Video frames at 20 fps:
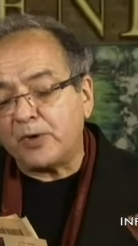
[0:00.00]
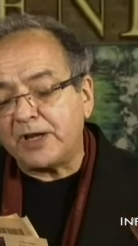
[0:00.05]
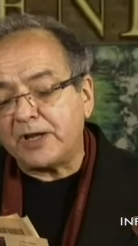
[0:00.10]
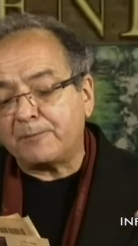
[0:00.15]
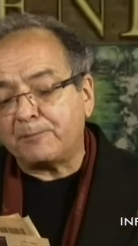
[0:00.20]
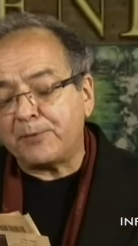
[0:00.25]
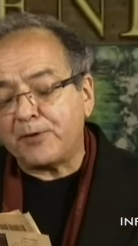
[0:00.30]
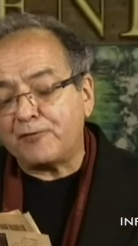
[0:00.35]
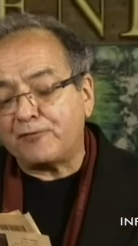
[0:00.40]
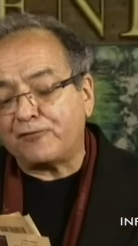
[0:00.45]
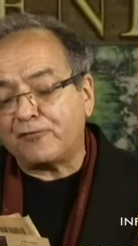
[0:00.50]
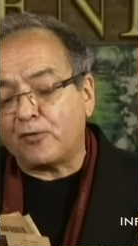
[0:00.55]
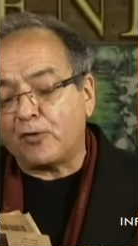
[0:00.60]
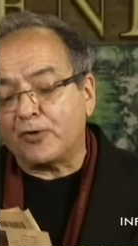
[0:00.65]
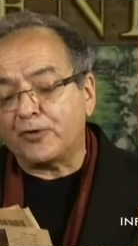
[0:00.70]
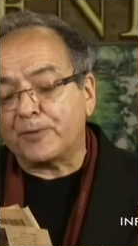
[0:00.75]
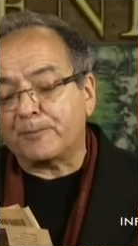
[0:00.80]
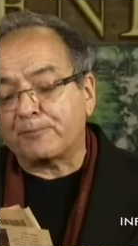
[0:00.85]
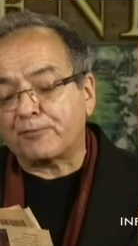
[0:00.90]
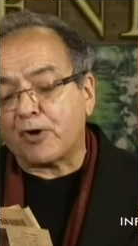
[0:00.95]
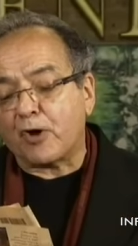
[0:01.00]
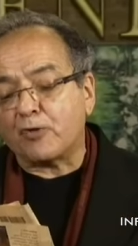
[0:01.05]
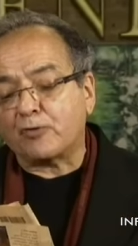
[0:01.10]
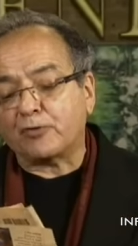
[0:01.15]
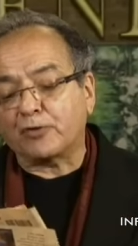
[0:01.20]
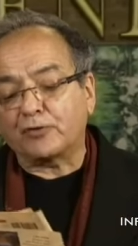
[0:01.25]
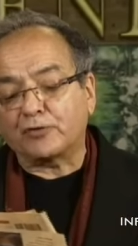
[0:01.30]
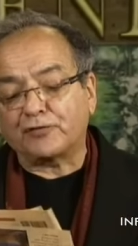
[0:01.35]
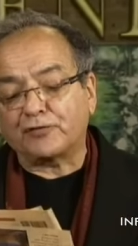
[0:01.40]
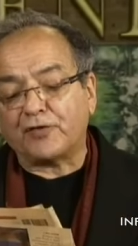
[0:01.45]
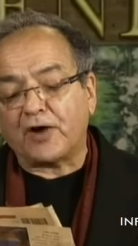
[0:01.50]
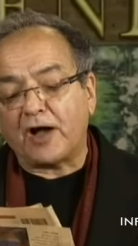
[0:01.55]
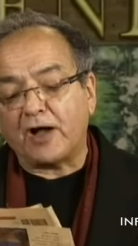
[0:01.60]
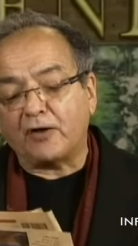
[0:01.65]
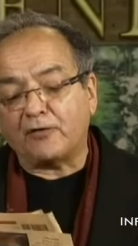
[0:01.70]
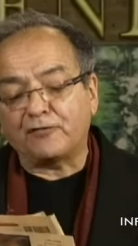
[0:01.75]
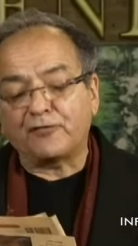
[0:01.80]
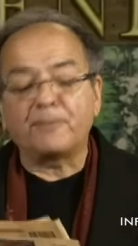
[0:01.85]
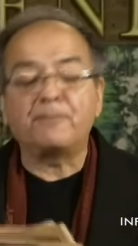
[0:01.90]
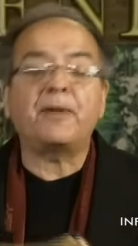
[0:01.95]
before the brokerage
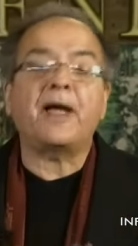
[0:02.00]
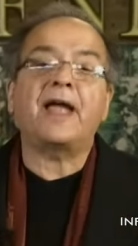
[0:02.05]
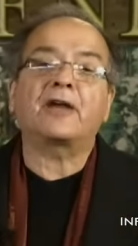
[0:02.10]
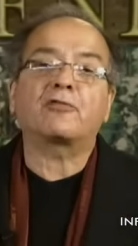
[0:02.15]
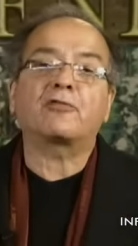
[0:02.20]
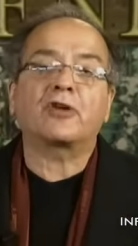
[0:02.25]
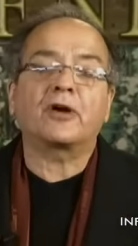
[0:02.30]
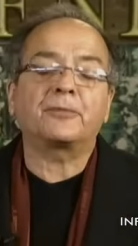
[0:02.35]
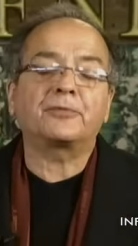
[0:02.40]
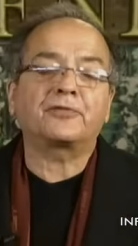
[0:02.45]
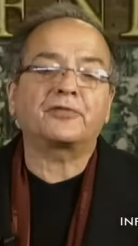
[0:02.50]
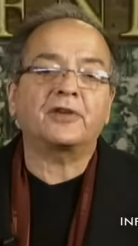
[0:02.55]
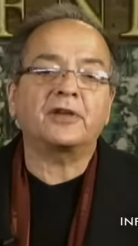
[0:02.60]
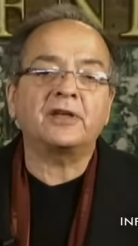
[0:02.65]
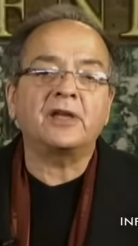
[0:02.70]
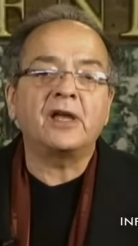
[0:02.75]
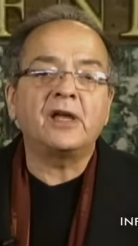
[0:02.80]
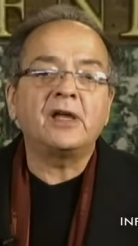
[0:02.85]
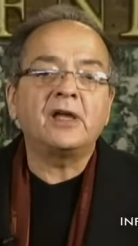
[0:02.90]
filed for bankruptcy.